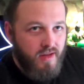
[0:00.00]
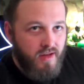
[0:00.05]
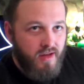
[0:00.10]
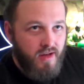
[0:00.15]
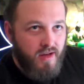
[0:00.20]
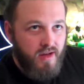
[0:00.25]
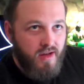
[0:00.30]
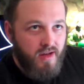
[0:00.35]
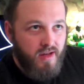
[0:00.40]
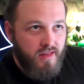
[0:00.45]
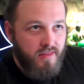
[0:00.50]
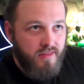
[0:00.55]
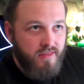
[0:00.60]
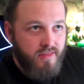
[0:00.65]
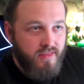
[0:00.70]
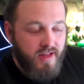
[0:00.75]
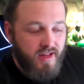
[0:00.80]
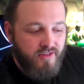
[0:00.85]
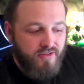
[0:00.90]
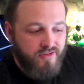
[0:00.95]

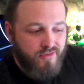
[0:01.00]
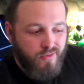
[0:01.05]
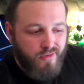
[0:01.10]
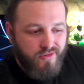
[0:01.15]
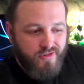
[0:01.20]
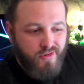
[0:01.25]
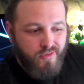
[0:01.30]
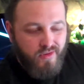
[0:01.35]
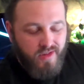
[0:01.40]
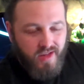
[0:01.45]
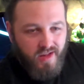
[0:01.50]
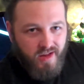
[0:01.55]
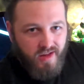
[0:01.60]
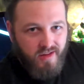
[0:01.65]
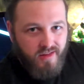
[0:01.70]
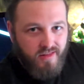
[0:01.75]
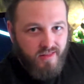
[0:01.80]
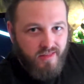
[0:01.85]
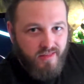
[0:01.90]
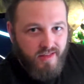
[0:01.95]
That store's
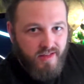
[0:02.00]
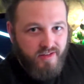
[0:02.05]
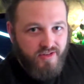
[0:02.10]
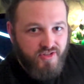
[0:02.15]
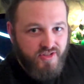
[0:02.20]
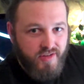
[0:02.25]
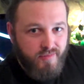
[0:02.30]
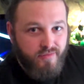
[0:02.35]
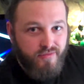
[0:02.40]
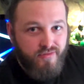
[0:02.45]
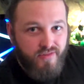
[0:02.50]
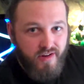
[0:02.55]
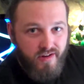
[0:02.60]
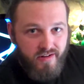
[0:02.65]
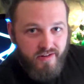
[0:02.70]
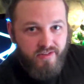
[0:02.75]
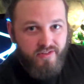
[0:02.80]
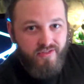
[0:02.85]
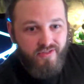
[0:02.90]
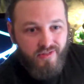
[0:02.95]
okay. They ship
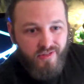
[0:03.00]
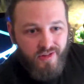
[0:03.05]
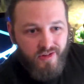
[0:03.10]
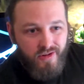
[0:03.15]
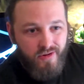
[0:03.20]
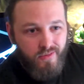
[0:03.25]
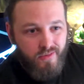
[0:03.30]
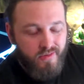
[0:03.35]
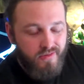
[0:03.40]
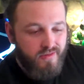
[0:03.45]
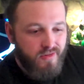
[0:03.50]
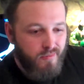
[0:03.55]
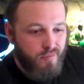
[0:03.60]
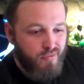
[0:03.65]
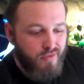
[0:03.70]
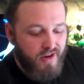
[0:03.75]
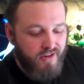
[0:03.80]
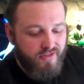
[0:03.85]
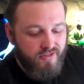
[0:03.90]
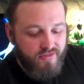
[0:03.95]
very slow. Their
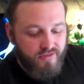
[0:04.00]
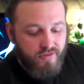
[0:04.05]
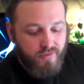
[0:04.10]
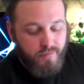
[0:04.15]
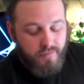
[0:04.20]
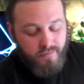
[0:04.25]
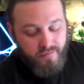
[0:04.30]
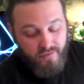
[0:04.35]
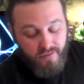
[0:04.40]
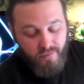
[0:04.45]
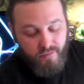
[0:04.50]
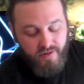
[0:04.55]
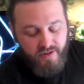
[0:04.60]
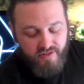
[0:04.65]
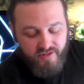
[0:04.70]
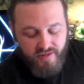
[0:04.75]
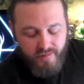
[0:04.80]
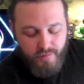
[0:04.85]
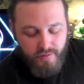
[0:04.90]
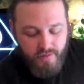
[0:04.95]
prices are
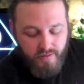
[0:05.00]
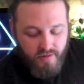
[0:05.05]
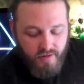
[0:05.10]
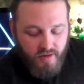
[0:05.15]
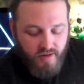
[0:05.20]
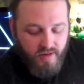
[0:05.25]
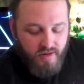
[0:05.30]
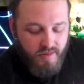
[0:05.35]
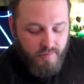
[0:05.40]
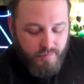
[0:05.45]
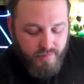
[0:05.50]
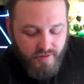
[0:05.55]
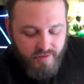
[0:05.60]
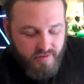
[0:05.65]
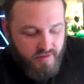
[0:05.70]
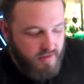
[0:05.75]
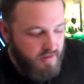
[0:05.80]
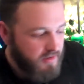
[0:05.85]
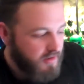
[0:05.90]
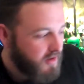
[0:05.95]
reasonable,
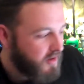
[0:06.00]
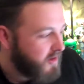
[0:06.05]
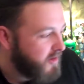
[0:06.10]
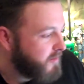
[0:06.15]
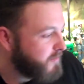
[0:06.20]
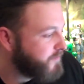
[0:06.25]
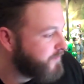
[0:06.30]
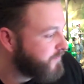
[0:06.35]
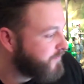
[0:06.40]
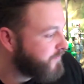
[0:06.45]
but the